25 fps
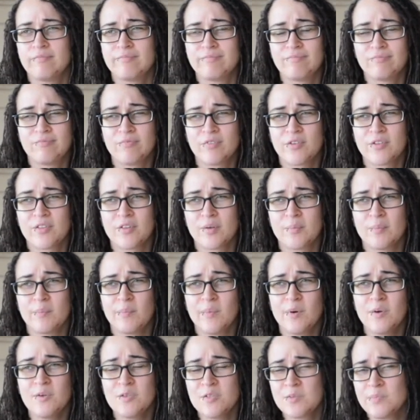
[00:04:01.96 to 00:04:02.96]
For the
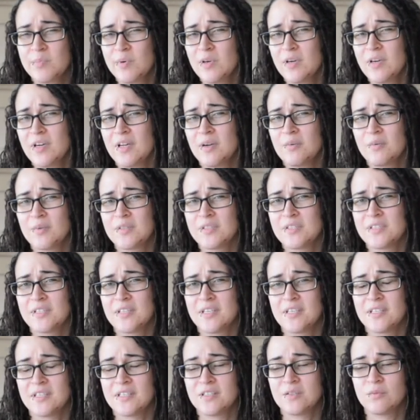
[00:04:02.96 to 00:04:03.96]
most part, I would
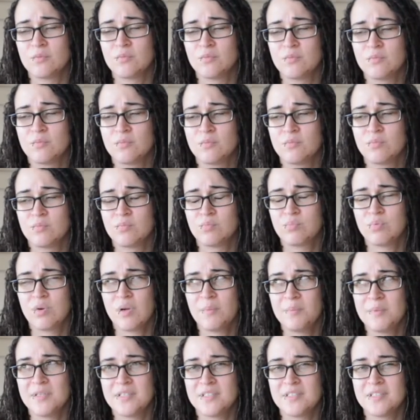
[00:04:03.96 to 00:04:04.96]
say
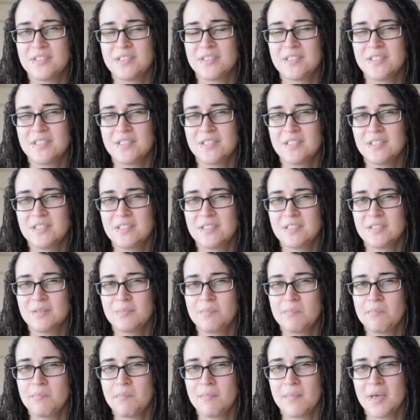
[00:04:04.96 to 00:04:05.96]
probably
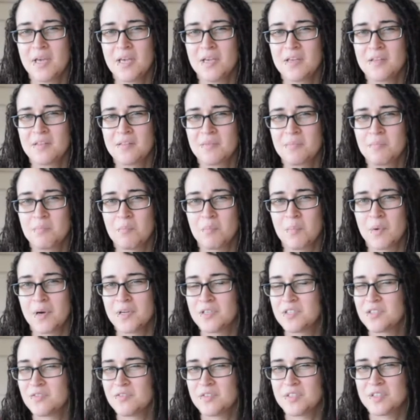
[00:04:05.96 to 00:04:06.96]
didn't make
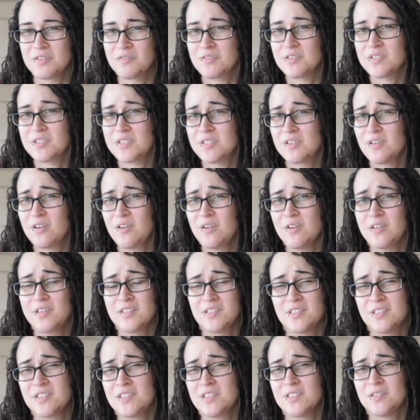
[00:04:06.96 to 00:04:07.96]
much of a difference at all,
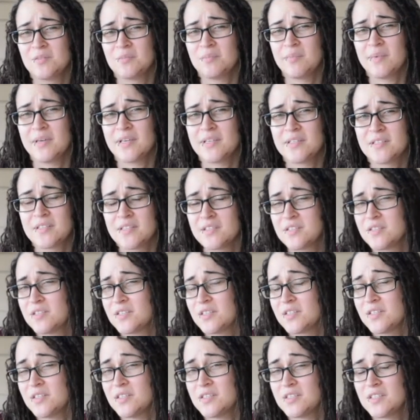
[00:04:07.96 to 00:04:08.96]
and it didn't make sense
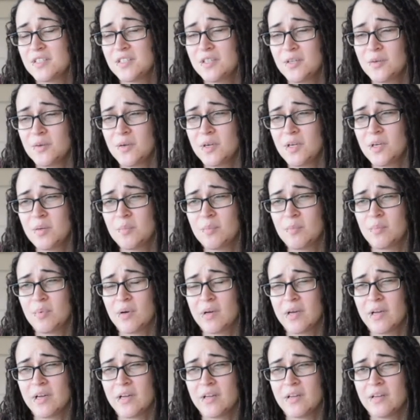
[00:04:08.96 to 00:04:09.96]
to continue it,
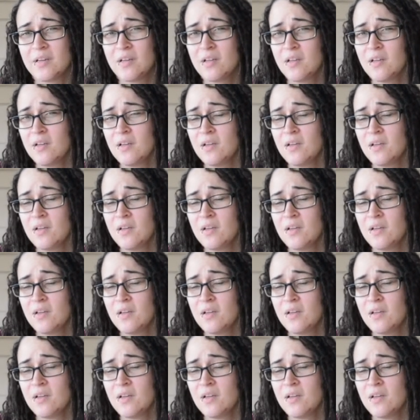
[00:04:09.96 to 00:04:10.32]
but